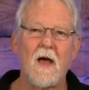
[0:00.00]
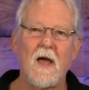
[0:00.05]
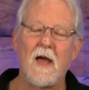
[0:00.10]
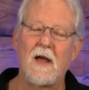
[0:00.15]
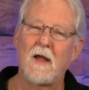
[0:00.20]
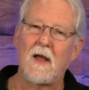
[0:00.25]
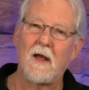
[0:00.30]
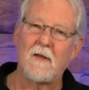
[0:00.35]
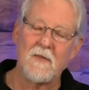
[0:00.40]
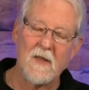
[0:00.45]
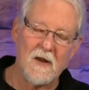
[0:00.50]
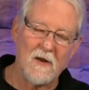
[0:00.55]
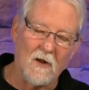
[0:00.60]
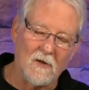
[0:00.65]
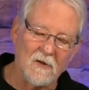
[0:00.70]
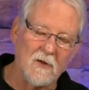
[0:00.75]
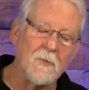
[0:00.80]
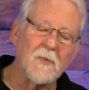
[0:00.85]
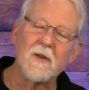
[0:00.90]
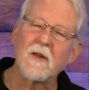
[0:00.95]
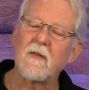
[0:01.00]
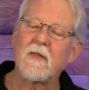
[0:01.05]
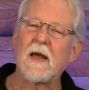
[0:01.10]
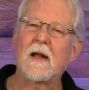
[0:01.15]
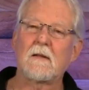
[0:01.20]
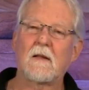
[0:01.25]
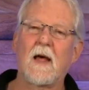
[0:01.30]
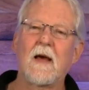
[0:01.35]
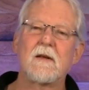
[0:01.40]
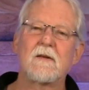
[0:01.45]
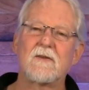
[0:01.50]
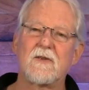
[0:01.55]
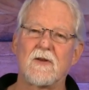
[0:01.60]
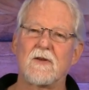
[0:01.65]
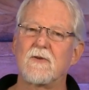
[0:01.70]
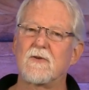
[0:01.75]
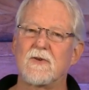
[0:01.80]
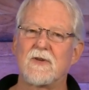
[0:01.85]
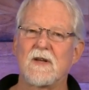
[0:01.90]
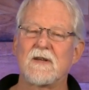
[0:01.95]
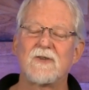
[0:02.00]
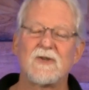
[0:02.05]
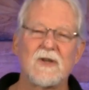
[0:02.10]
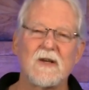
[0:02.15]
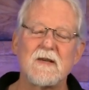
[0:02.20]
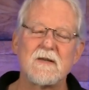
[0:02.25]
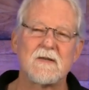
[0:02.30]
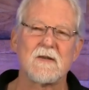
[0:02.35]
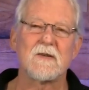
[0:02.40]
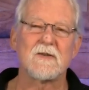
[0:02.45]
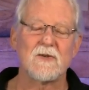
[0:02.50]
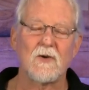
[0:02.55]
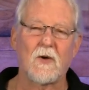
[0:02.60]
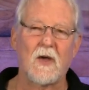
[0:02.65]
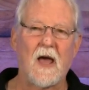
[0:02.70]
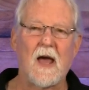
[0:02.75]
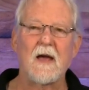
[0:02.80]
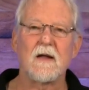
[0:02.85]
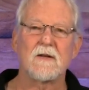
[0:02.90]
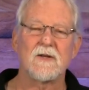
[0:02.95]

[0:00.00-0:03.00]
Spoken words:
and then ultimately that led to Jesus, okay?